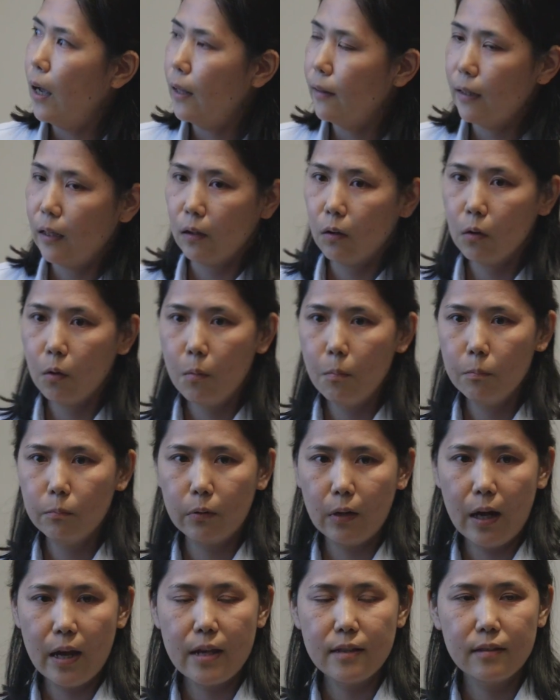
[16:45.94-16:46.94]
and that
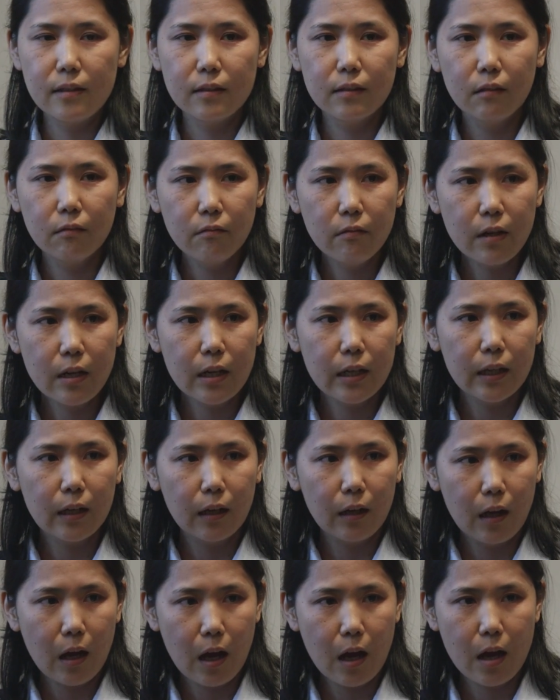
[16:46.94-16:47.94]
comprises a really a
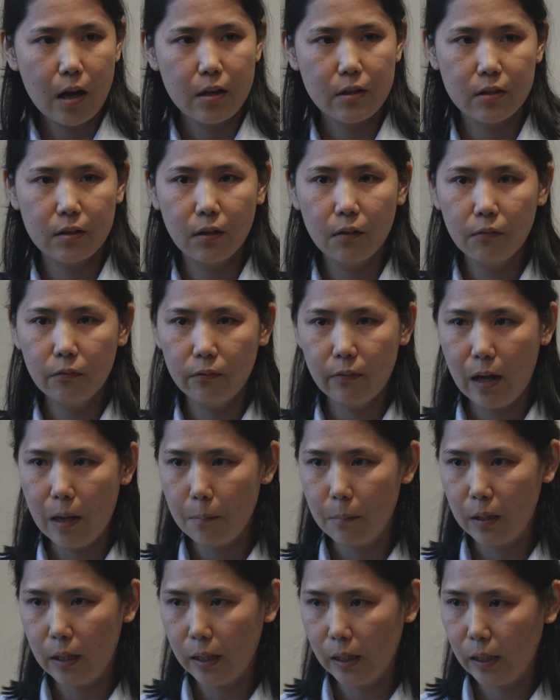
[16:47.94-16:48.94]
large
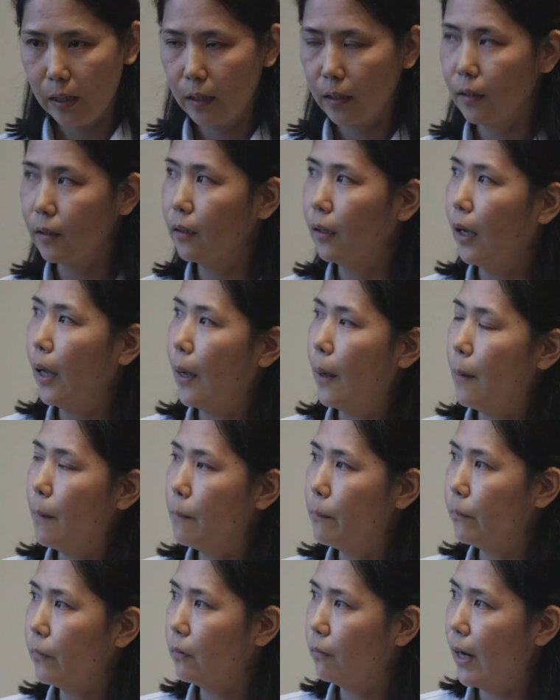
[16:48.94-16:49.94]
family,
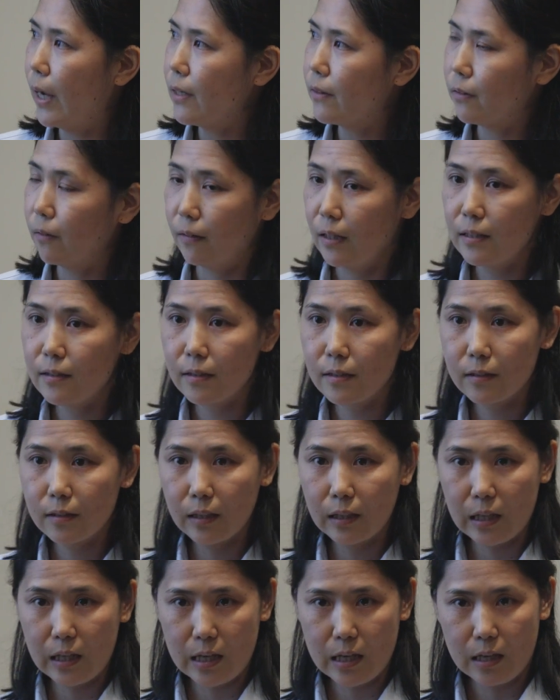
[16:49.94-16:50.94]
um, right? So this is
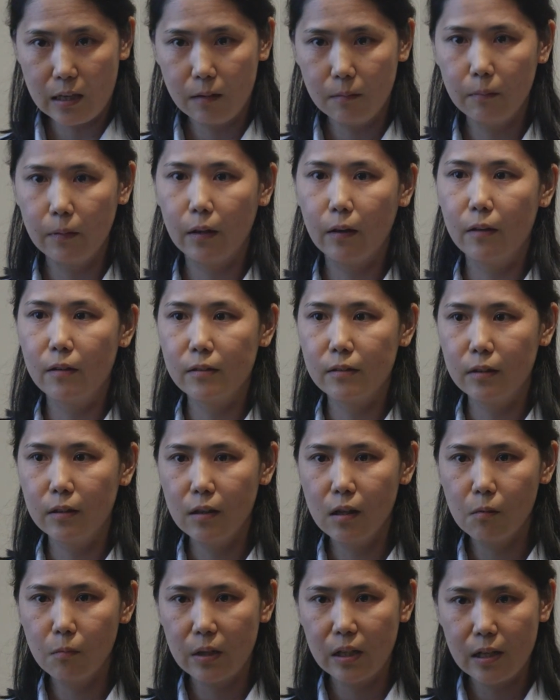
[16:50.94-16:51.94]
key because, you
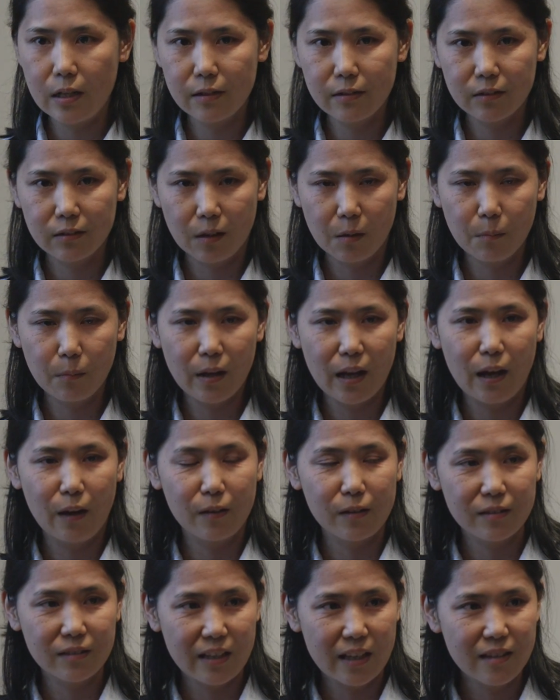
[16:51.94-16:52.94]
know, we need
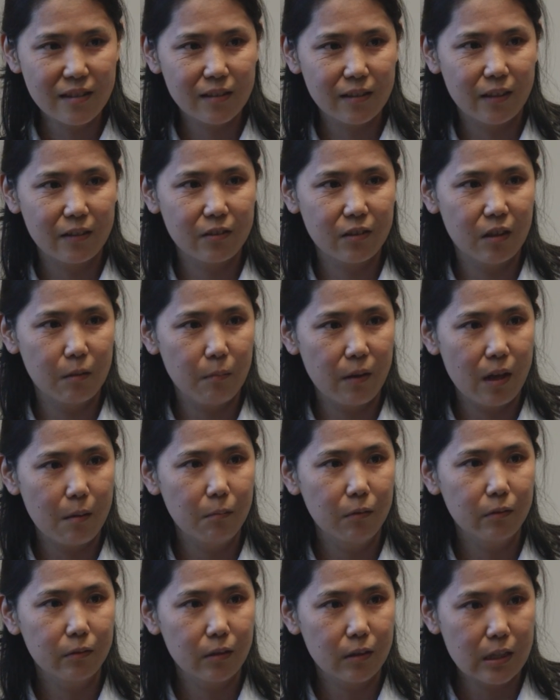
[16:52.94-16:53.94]
somehow sensors to be
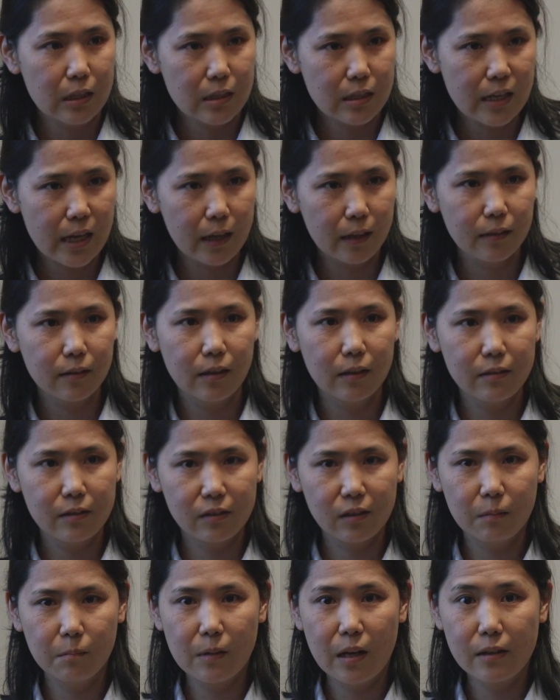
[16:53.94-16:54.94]
able to detect and
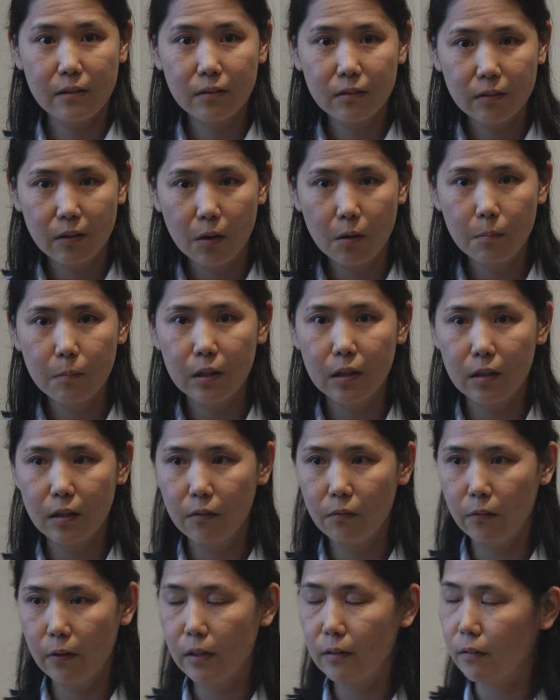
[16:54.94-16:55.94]
discriminate so many
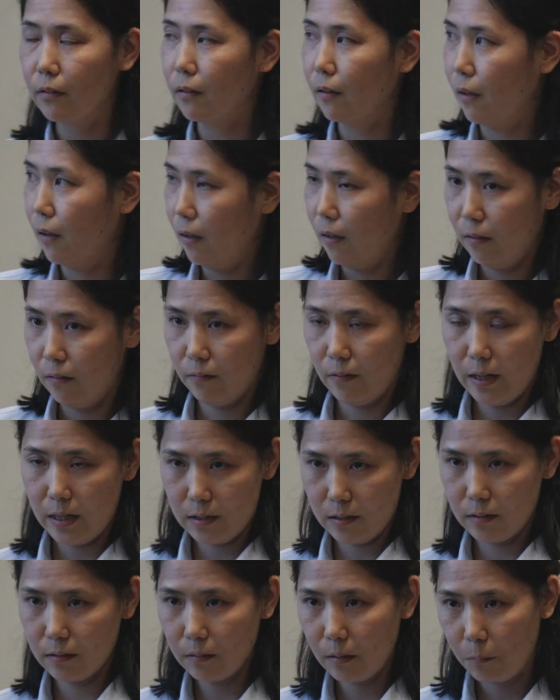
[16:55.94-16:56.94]
different,
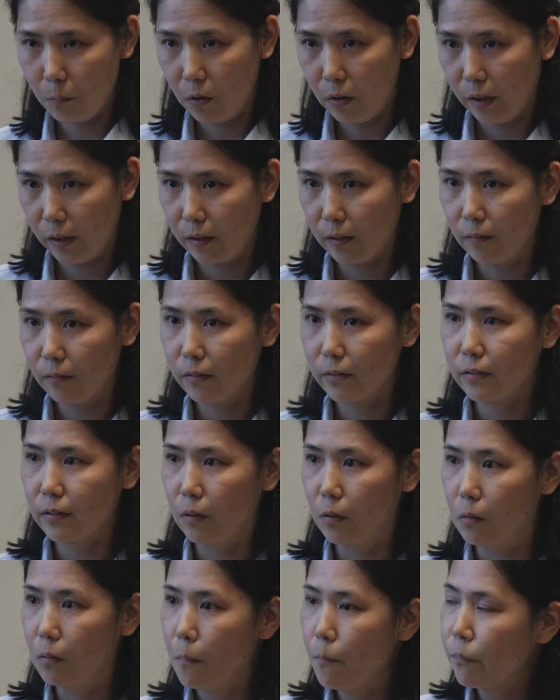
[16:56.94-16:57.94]
right, uh, molecules.
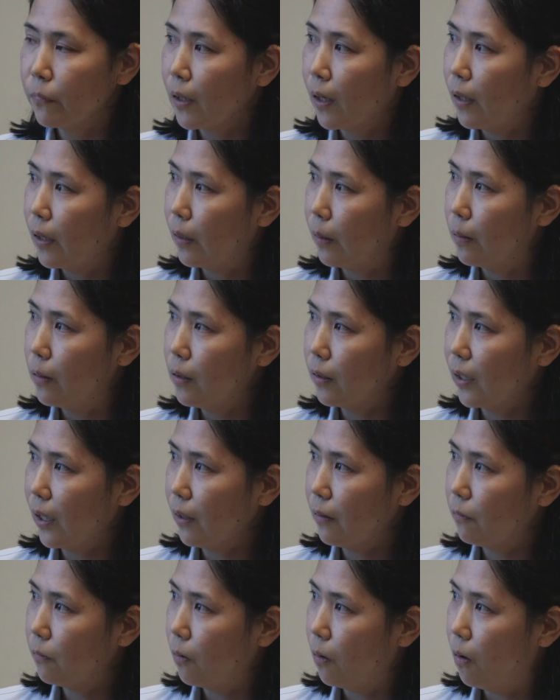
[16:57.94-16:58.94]
So they were
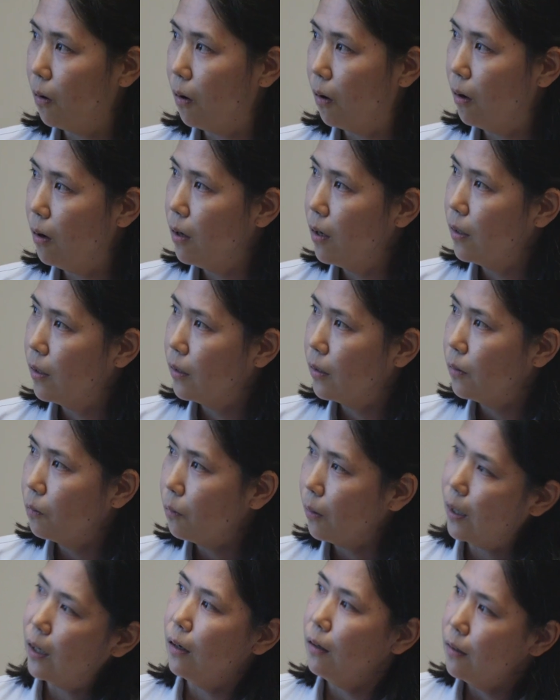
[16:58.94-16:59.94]
looking for,
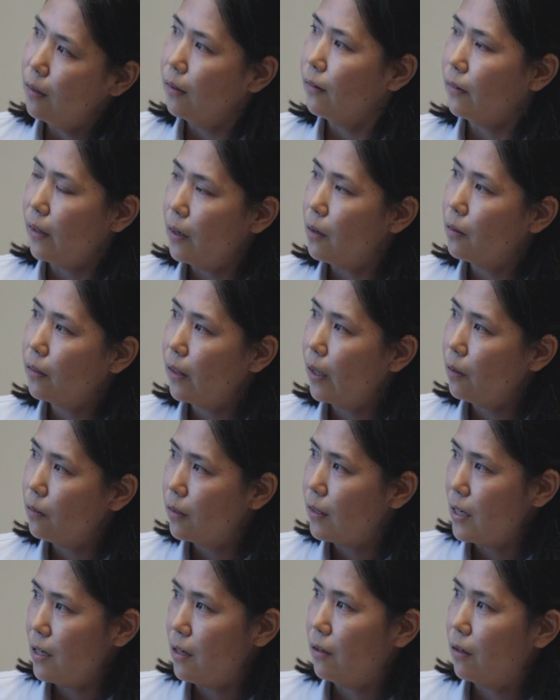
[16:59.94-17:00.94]
well, they, they
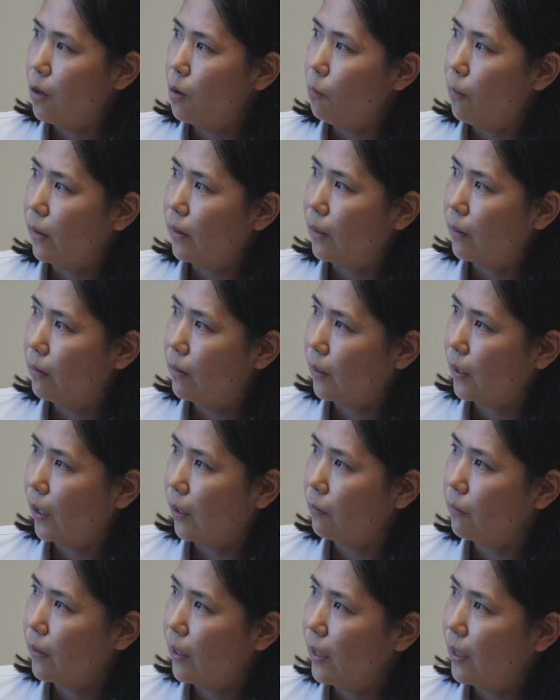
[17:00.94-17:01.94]
didn't know what they were
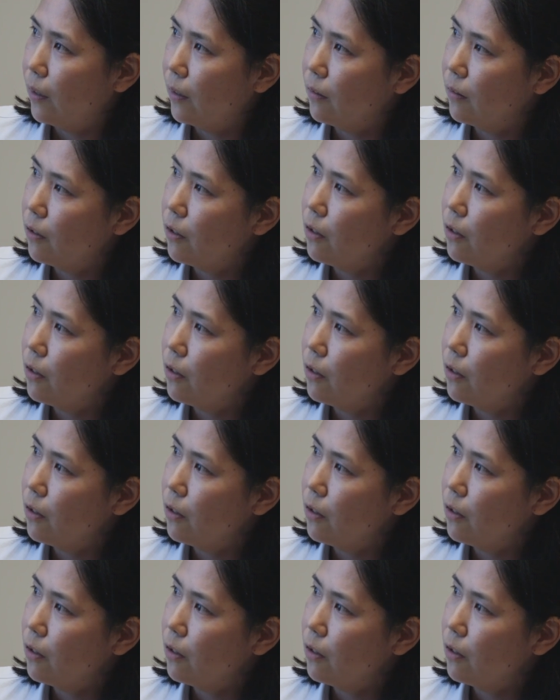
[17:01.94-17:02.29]
looking. They